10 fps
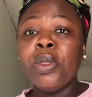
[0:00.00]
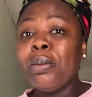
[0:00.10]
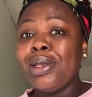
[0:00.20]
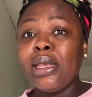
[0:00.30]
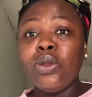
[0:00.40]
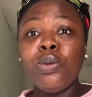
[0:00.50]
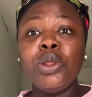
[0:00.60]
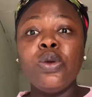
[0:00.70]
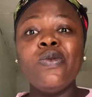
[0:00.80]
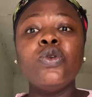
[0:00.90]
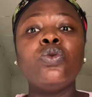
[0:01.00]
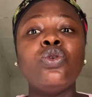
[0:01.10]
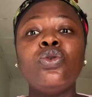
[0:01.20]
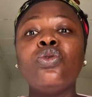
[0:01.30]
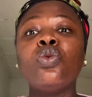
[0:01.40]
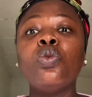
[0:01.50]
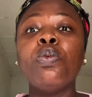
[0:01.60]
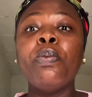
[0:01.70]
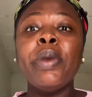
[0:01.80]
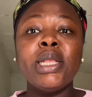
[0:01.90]
because I know many of us will use
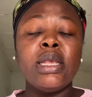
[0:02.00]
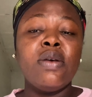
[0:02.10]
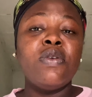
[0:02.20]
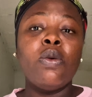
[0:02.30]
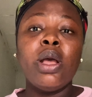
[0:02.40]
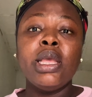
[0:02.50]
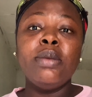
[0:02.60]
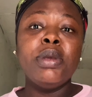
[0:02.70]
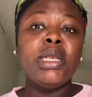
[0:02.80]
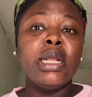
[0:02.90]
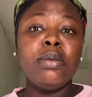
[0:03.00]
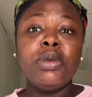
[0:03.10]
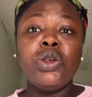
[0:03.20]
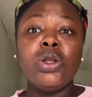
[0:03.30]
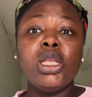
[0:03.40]
Meta for our image animation,